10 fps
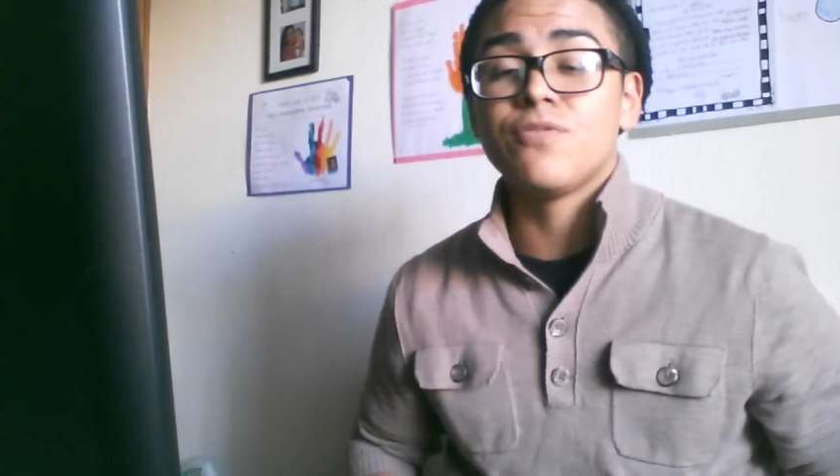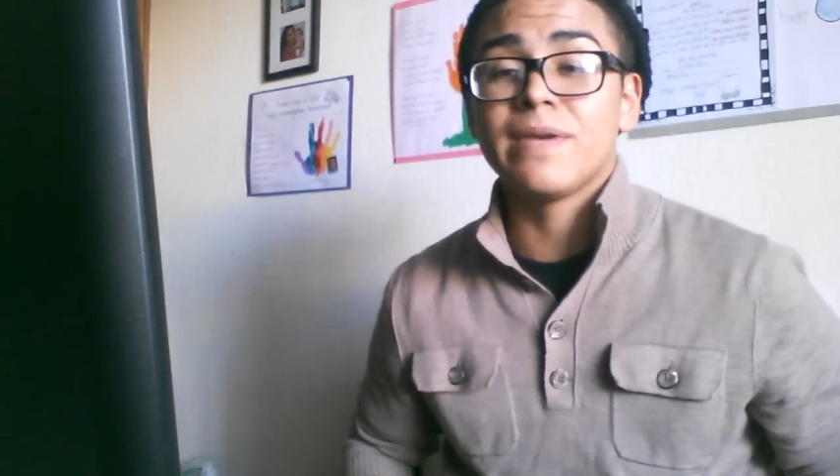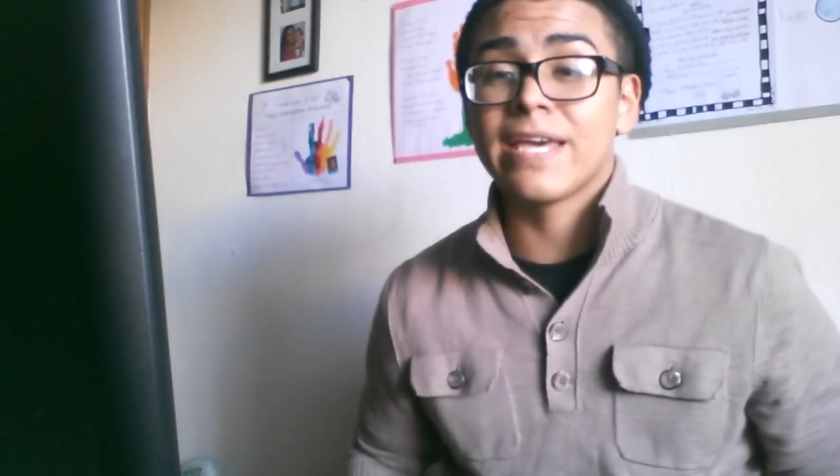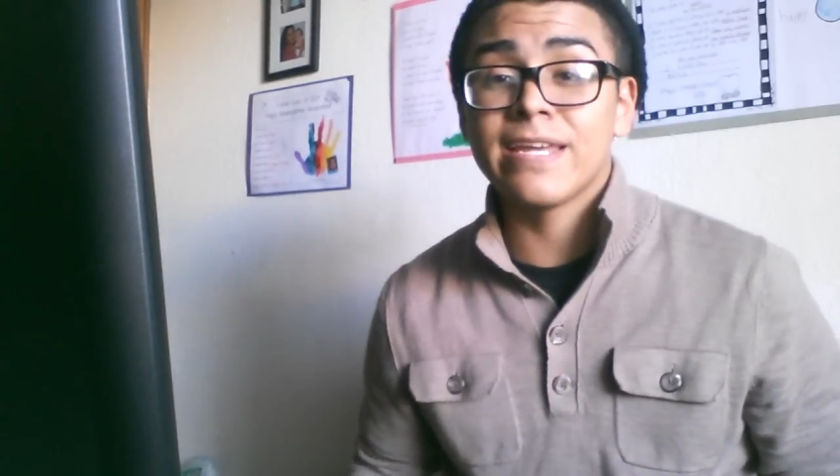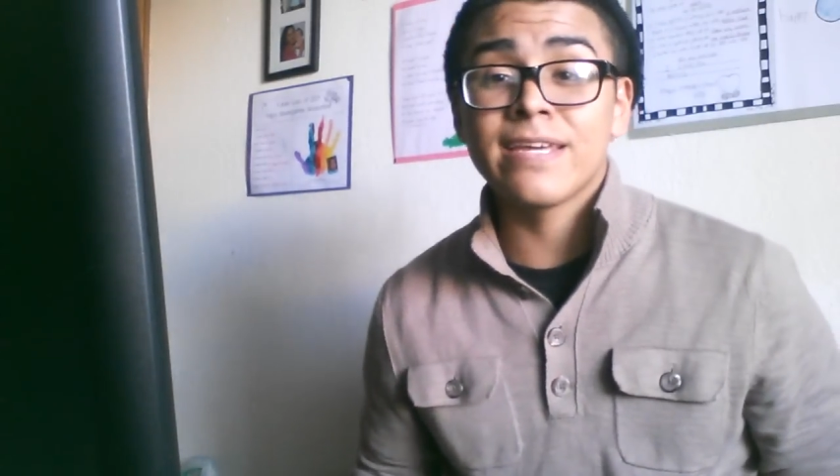
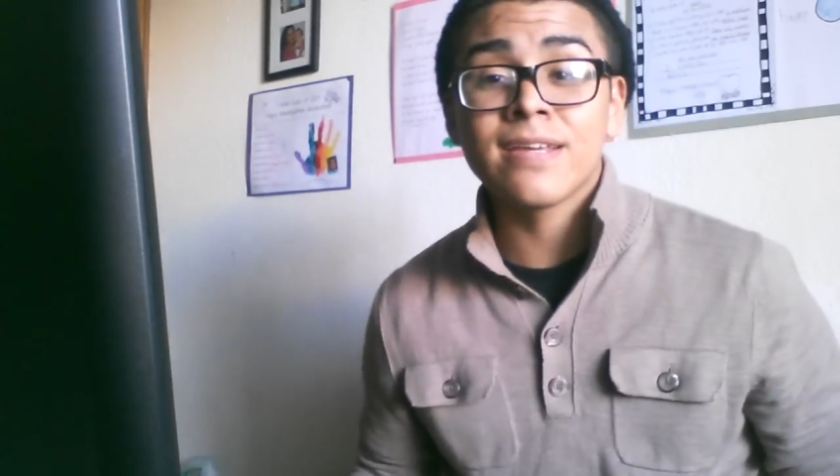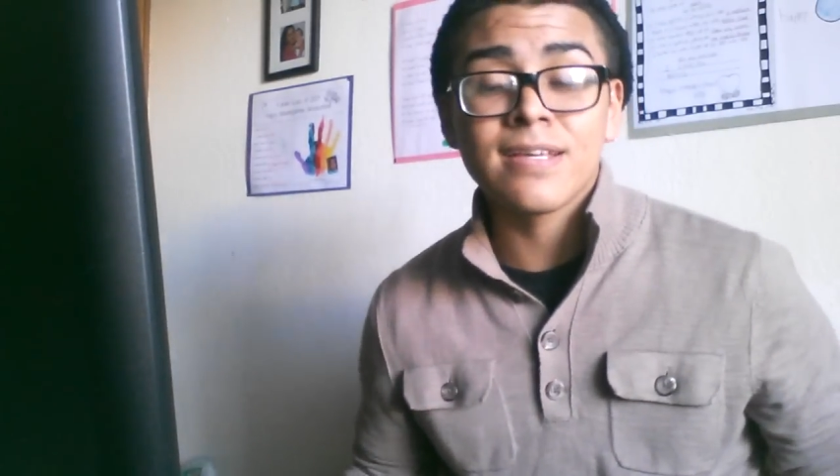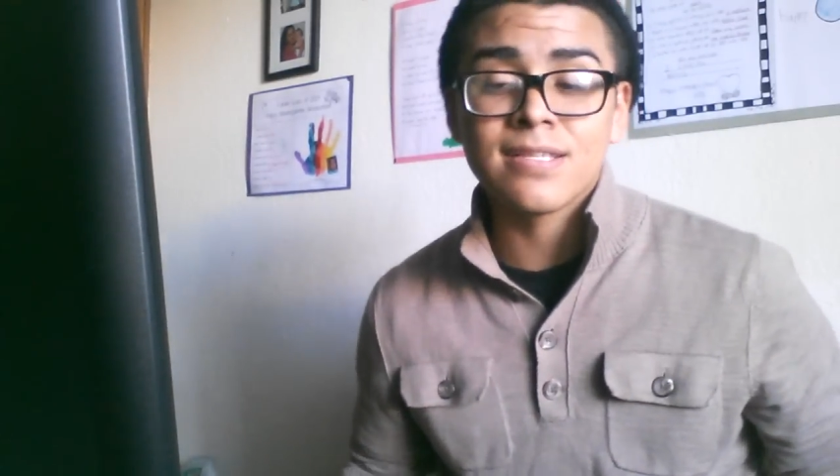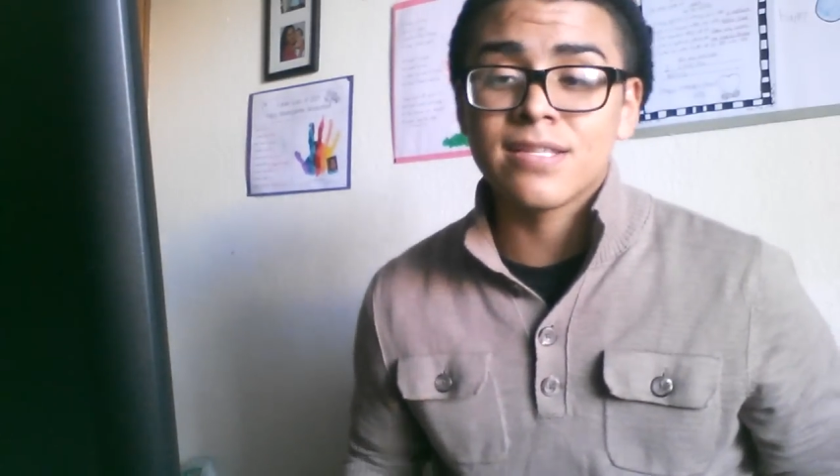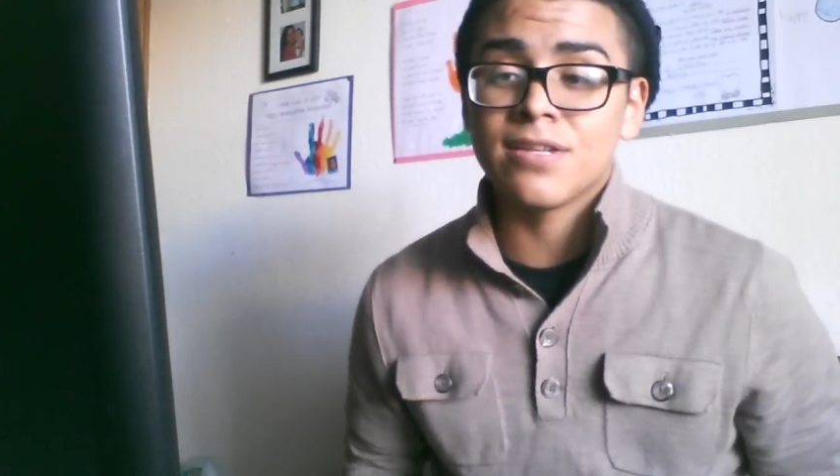Beginning
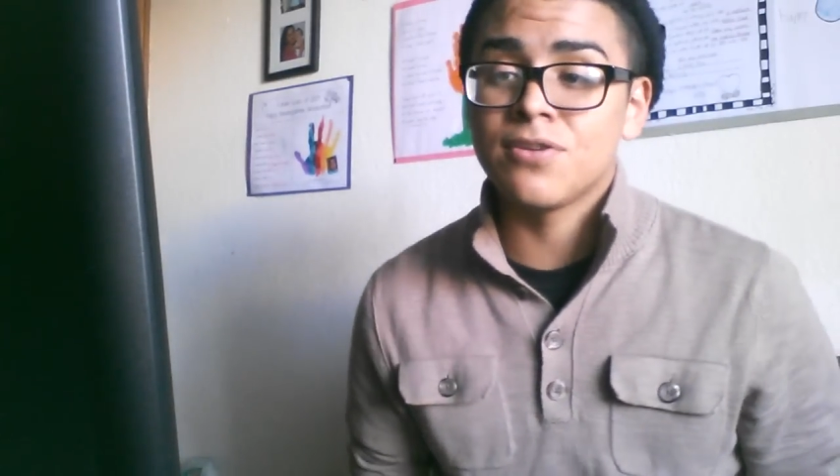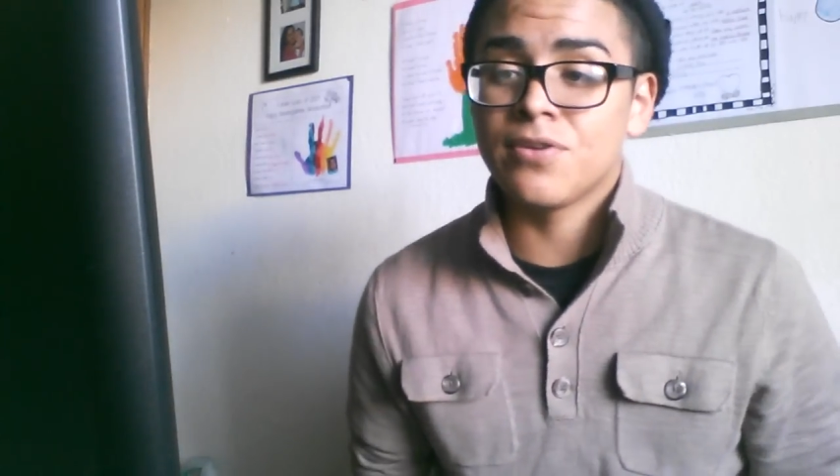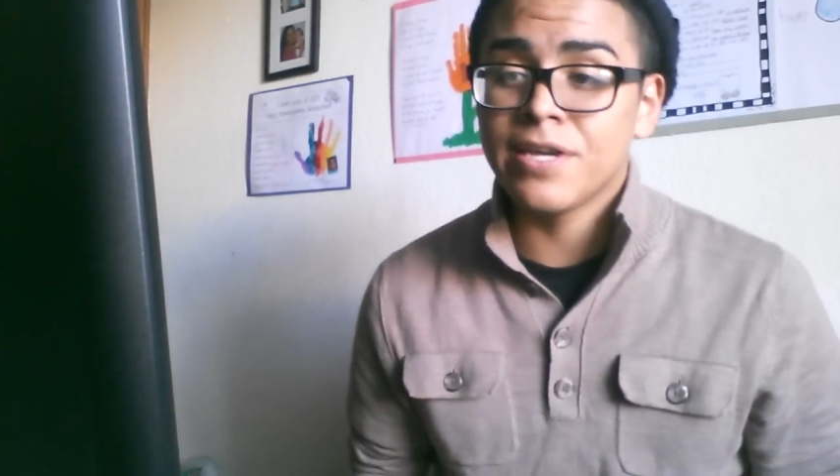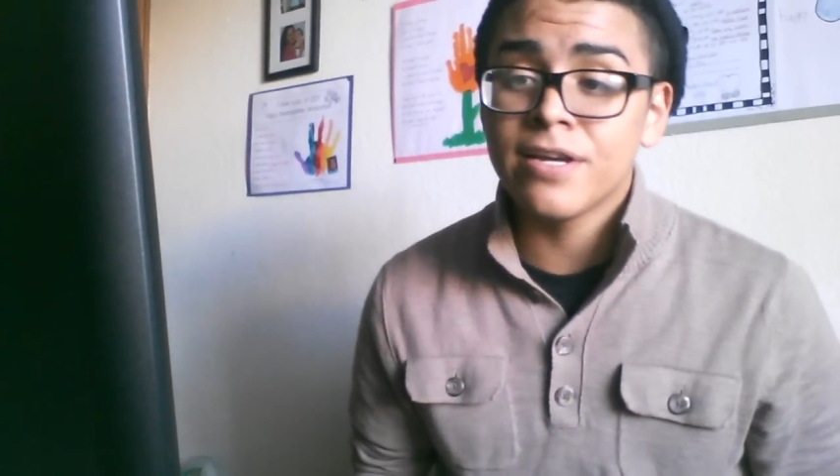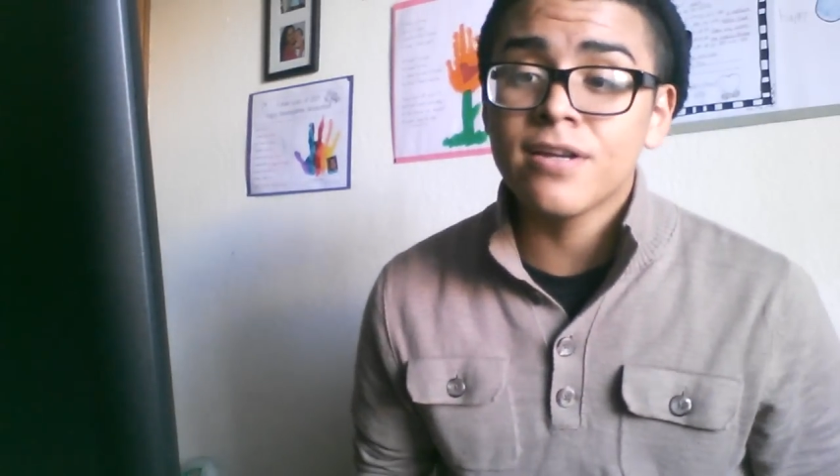because of the new
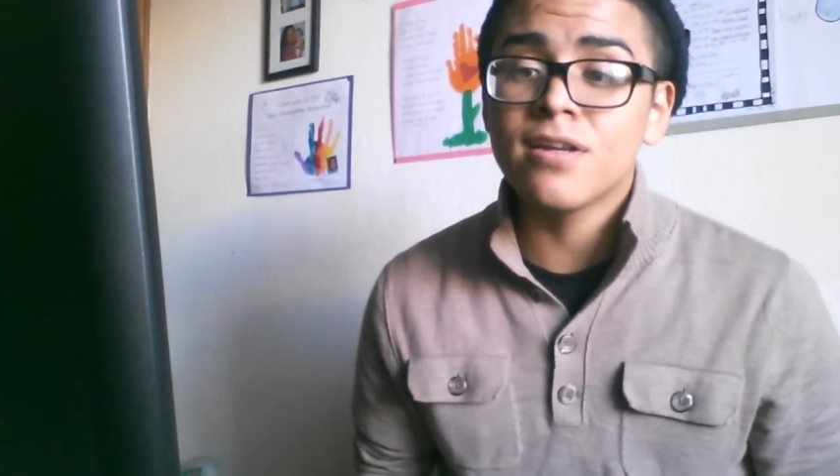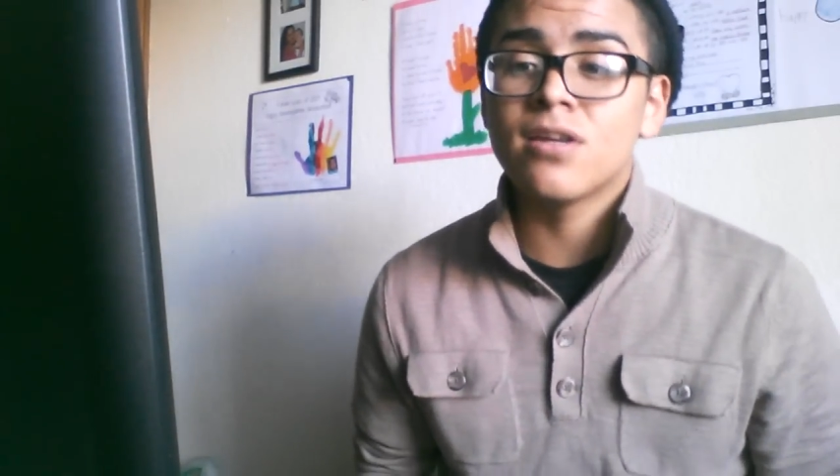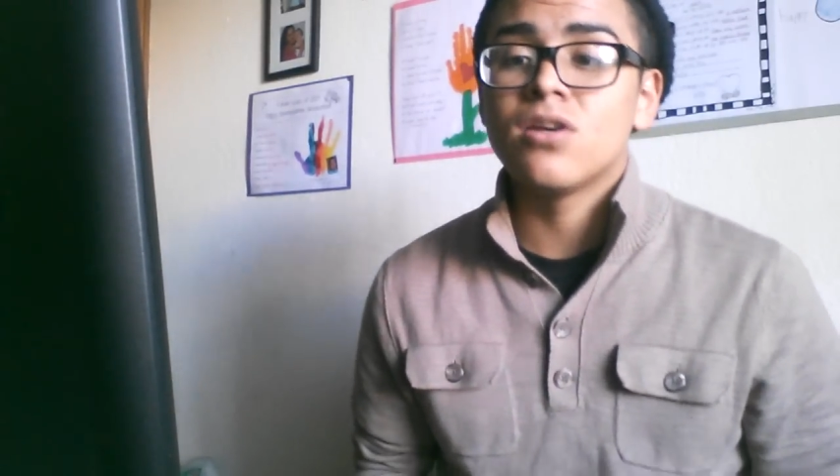year.